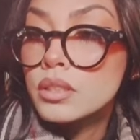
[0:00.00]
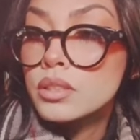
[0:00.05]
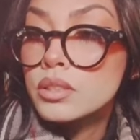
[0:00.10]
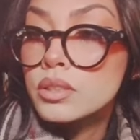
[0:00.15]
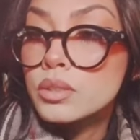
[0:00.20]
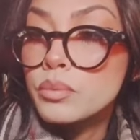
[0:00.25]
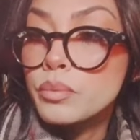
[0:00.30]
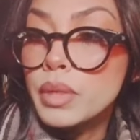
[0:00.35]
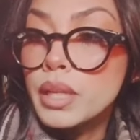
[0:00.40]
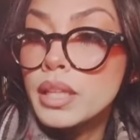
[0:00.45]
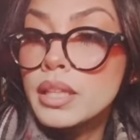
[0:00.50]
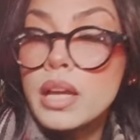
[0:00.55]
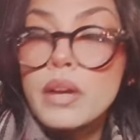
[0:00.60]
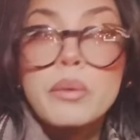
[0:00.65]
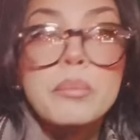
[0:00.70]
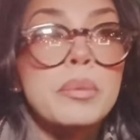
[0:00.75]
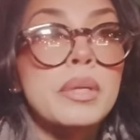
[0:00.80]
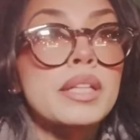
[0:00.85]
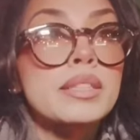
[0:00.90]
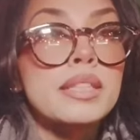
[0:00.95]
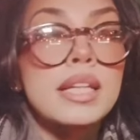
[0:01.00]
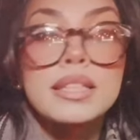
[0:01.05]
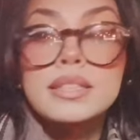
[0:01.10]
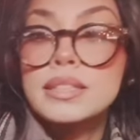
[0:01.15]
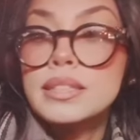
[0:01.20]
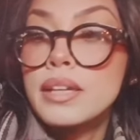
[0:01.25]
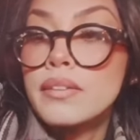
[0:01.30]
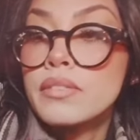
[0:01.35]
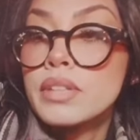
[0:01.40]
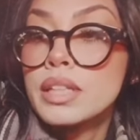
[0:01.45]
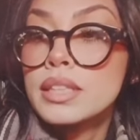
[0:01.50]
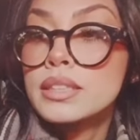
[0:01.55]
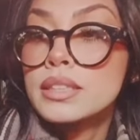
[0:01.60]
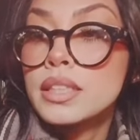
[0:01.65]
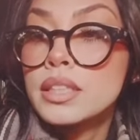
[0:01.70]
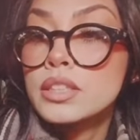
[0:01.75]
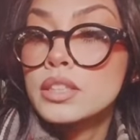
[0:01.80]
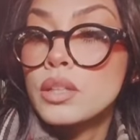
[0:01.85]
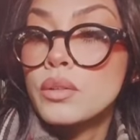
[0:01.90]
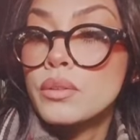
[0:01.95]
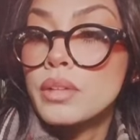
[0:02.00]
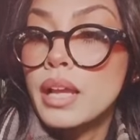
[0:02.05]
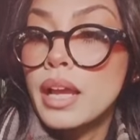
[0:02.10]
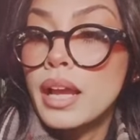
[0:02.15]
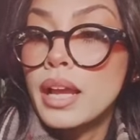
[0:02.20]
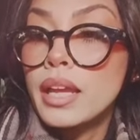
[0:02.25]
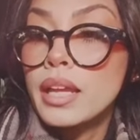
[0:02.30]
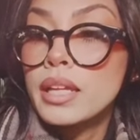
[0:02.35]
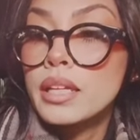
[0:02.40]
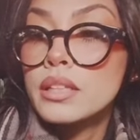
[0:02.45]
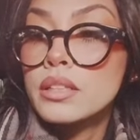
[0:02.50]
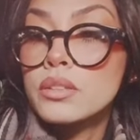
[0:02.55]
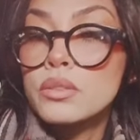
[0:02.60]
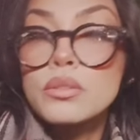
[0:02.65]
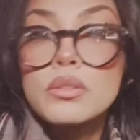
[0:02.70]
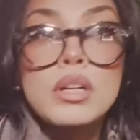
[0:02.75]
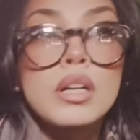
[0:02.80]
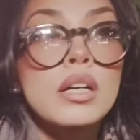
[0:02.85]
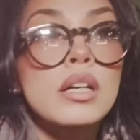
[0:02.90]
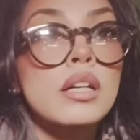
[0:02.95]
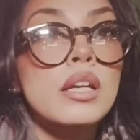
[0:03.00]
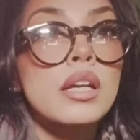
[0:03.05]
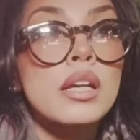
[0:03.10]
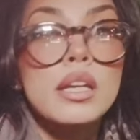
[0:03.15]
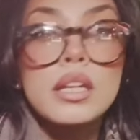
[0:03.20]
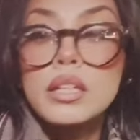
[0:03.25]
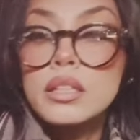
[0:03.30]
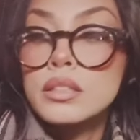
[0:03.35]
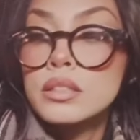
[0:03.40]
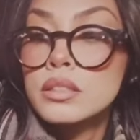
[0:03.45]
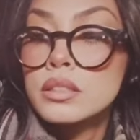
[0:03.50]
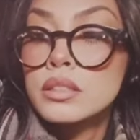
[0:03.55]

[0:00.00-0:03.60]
Sweet. That will put us at 7609. Who hungry?